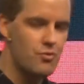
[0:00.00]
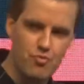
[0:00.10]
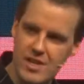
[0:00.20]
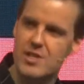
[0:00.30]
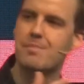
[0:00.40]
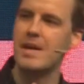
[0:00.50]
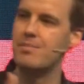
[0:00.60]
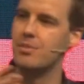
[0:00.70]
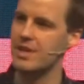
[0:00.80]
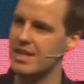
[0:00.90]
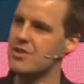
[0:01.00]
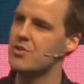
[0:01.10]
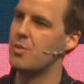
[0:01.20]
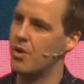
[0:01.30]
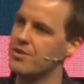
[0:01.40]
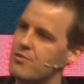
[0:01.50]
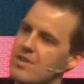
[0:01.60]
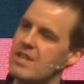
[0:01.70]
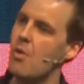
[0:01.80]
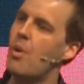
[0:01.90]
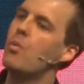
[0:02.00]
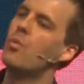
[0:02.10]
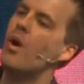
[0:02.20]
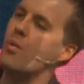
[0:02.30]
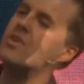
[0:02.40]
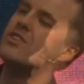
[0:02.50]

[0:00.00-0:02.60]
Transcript: rich people in your world, what would